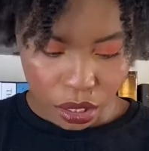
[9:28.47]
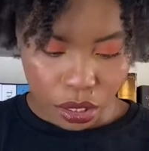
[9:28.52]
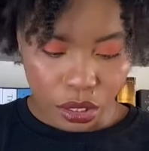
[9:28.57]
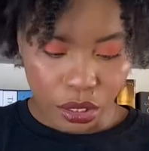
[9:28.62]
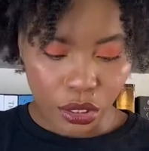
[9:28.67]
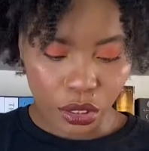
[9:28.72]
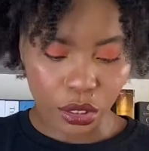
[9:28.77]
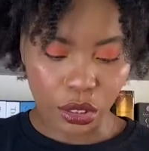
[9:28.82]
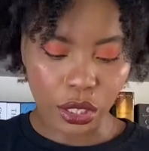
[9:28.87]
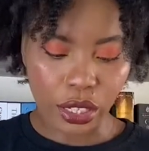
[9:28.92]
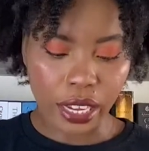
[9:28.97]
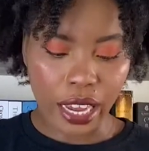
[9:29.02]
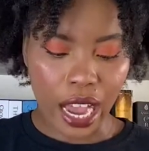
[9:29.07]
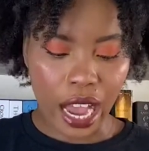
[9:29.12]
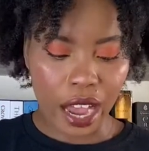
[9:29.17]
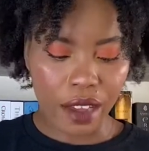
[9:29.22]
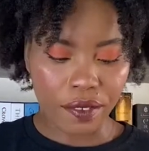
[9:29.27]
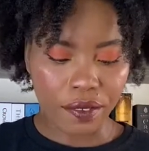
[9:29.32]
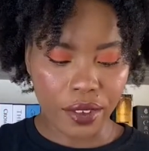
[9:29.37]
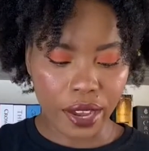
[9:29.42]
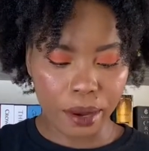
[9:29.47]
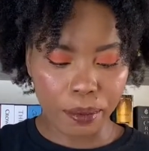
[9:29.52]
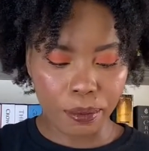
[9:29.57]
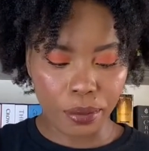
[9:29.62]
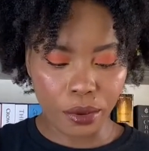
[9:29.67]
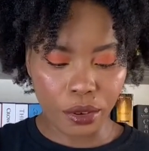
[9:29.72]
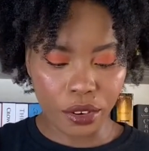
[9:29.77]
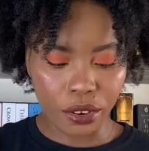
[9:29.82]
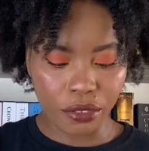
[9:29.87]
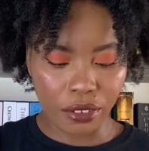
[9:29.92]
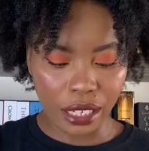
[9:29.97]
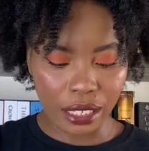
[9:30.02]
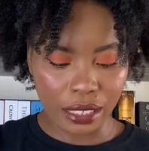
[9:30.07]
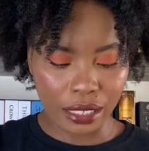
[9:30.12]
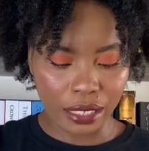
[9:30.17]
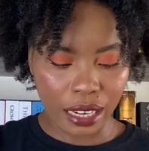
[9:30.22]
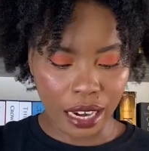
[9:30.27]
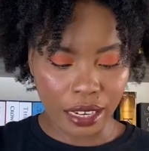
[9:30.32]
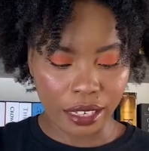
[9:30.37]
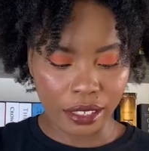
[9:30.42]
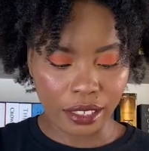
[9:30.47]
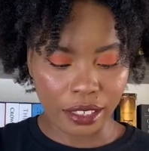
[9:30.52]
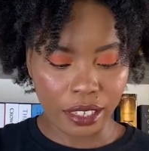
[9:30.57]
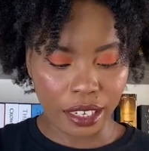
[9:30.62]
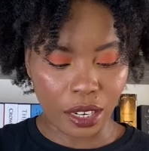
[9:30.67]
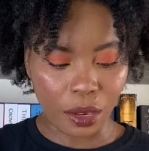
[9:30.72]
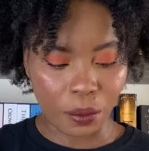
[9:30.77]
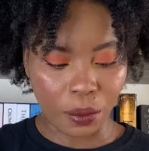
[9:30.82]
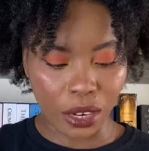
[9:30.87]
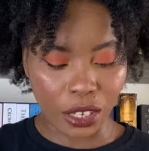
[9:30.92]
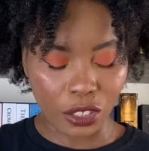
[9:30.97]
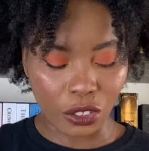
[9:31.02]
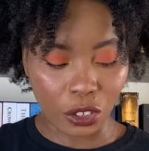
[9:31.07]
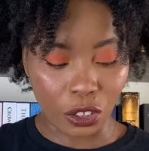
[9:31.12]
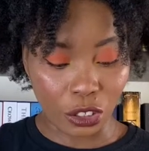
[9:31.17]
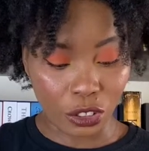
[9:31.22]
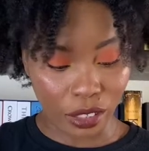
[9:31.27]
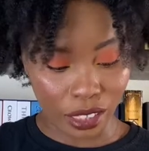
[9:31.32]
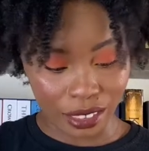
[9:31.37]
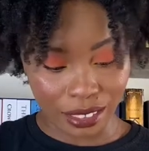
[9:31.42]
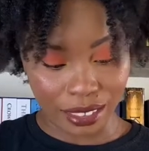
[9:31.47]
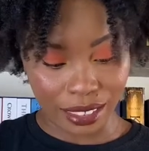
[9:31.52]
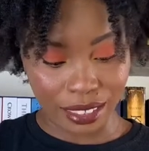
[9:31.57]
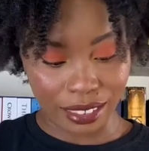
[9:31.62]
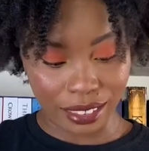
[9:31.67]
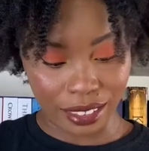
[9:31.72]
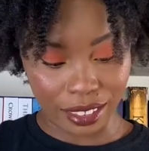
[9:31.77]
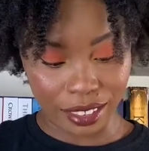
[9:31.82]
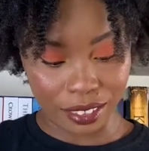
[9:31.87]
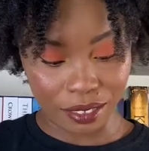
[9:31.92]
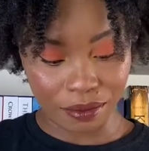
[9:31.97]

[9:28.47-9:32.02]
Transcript: Do you have a book written in another language or translated?